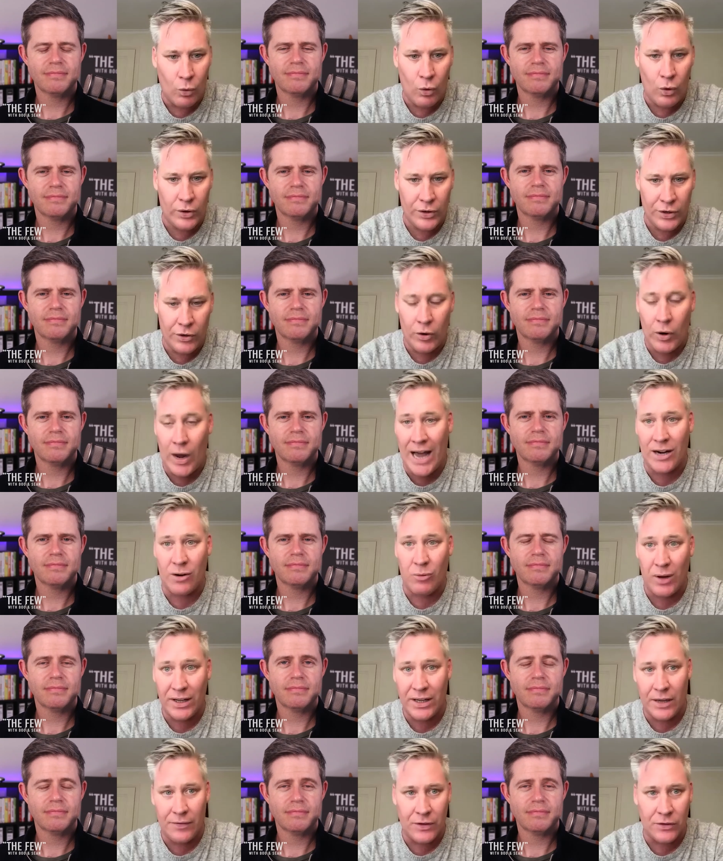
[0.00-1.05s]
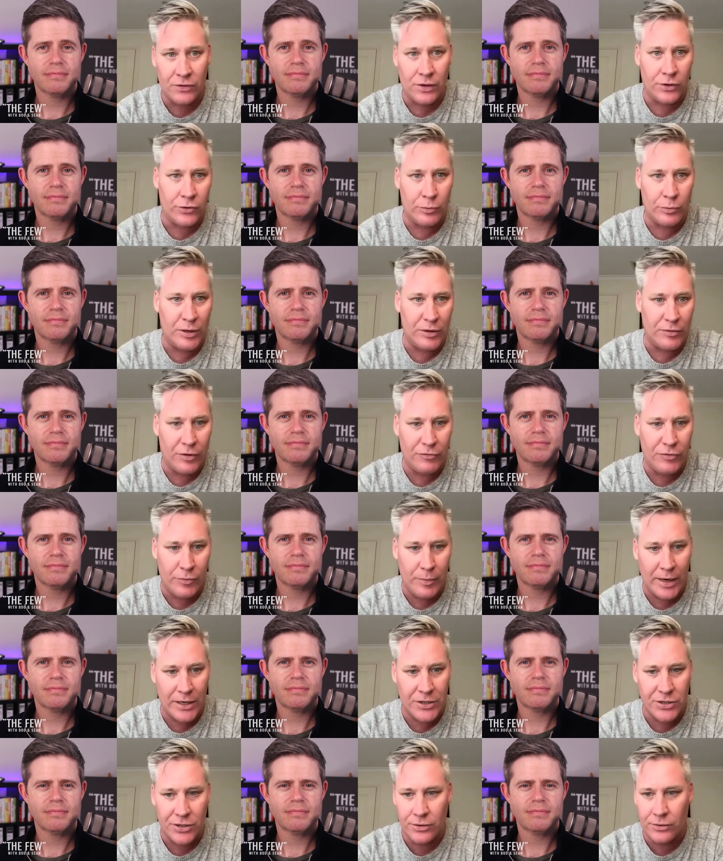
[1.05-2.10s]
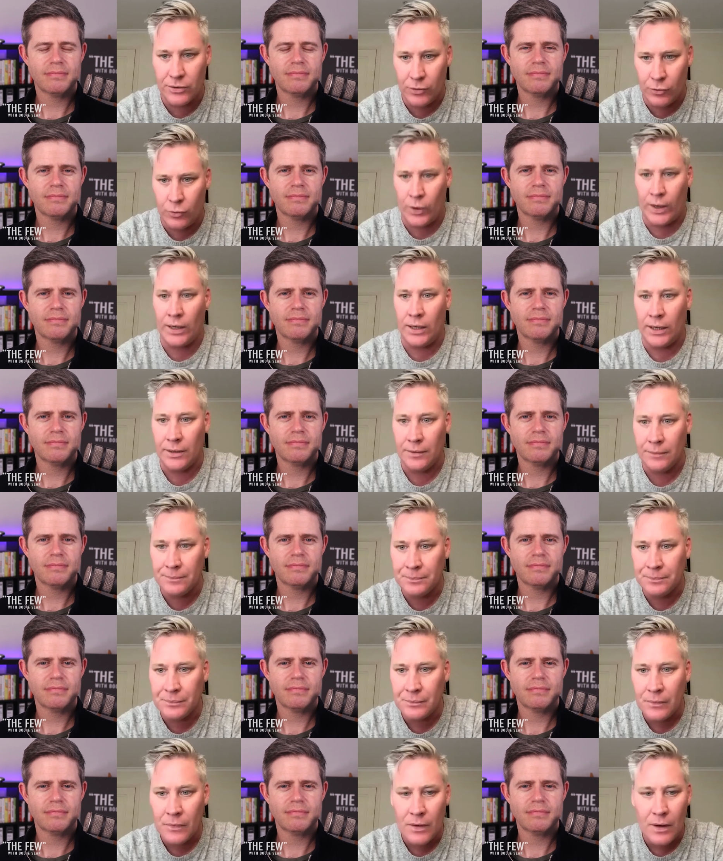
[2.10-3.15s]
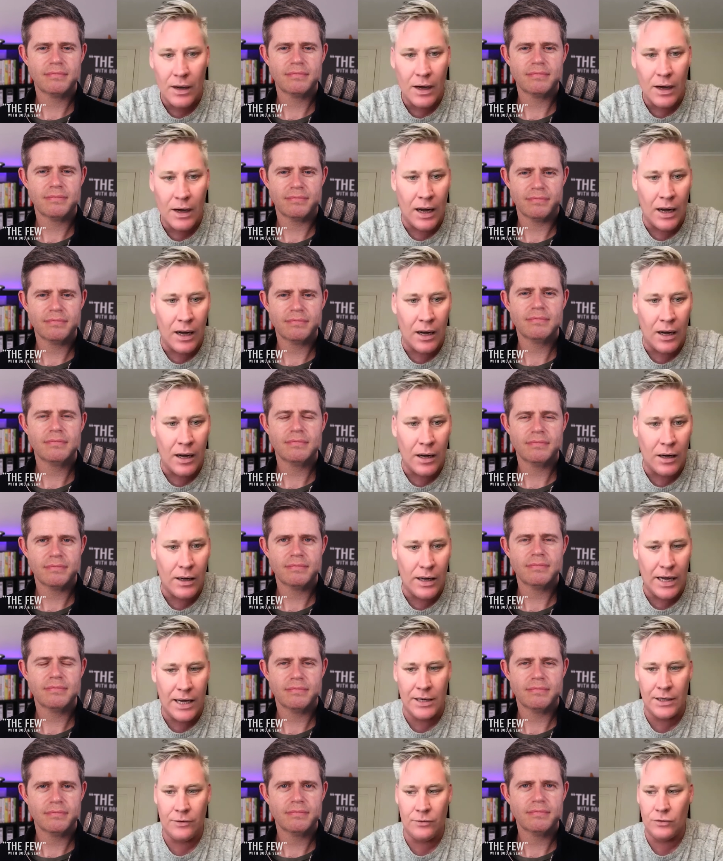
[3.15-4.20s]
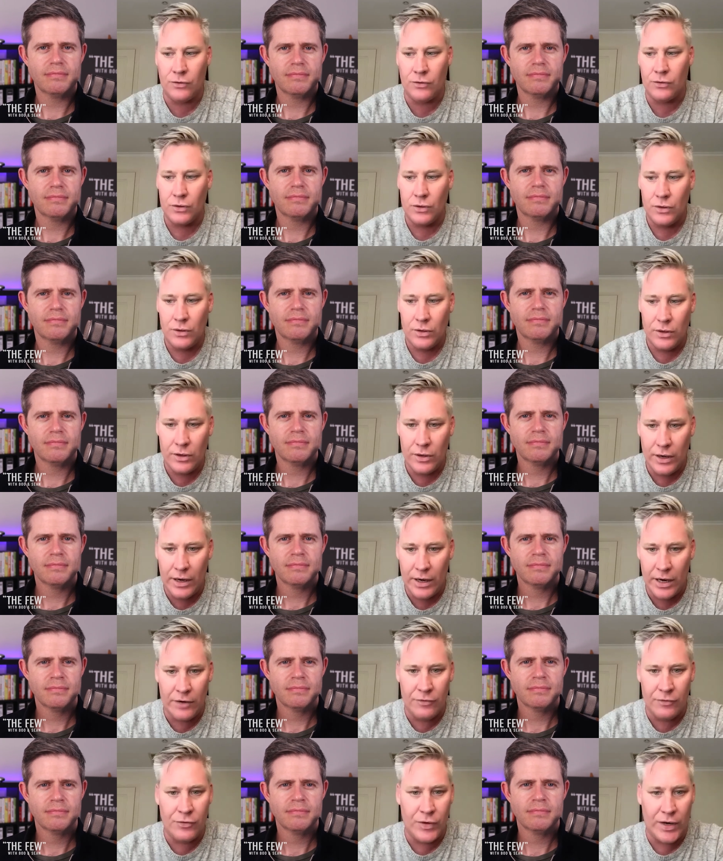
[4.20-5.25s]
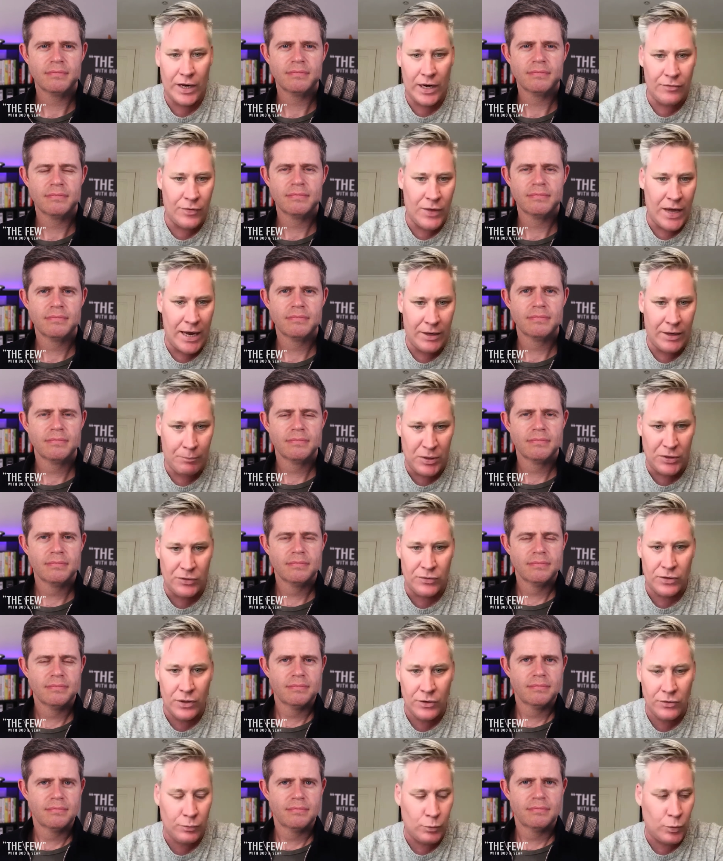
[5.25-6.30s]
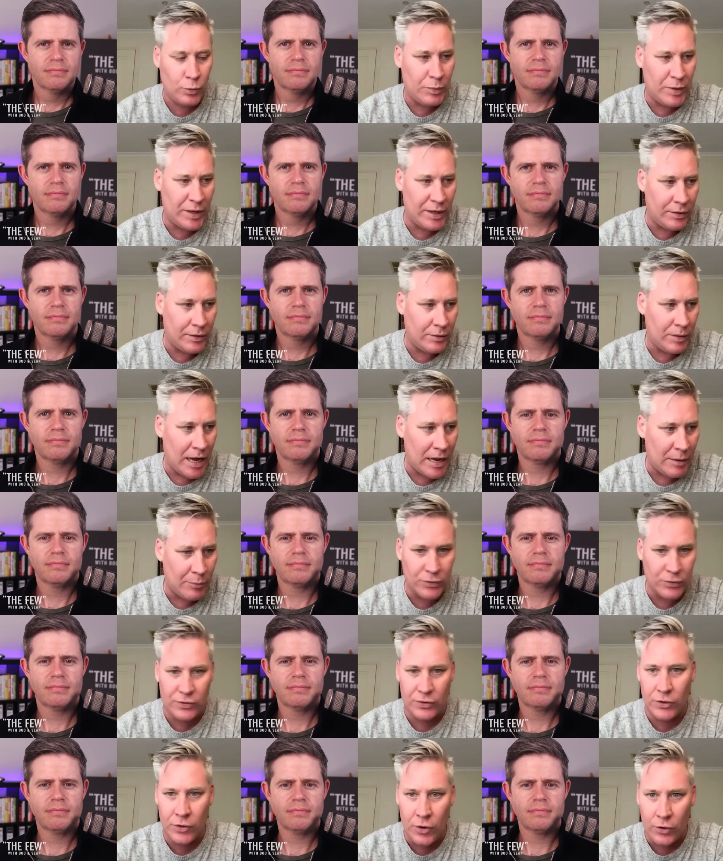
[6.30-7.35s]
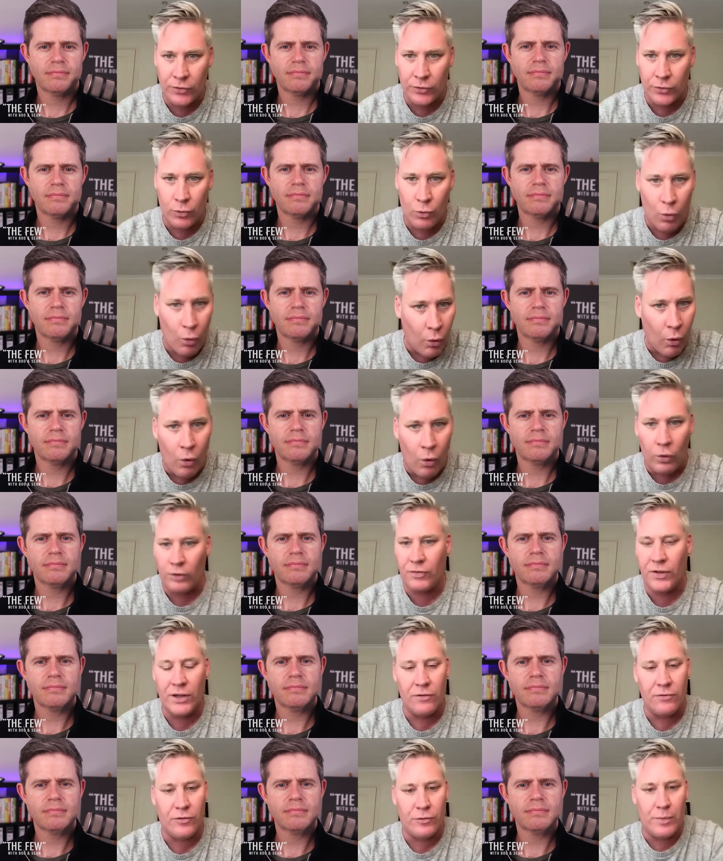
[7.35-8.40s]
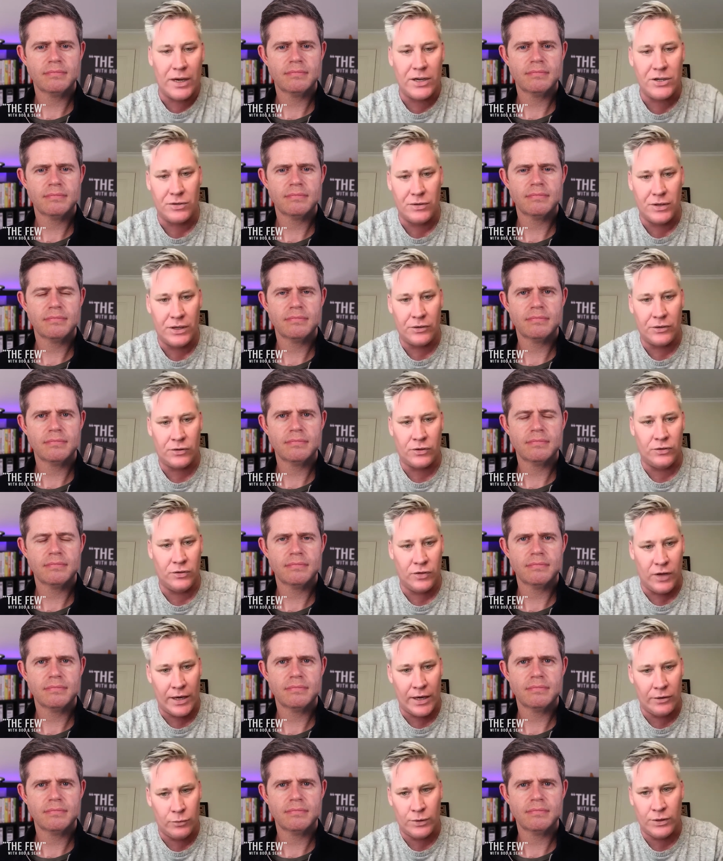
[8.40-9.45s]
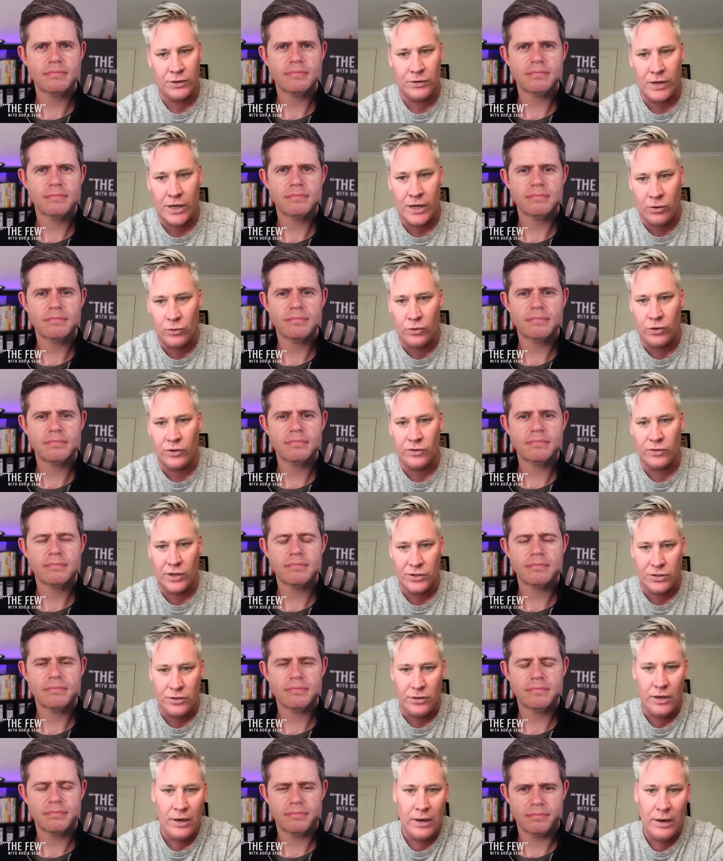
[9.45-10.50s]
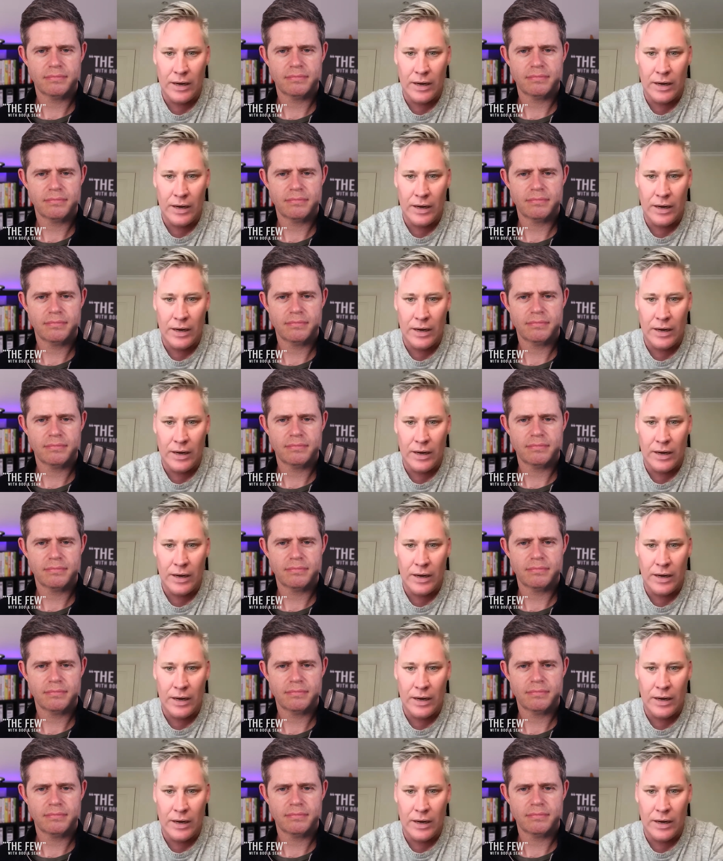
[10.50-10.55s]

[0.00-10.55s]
Speaker 1: or, you know, how do I get this little bit of information quickly? Uh, and every, every that business would be able to go through all of the information that is contained within that organization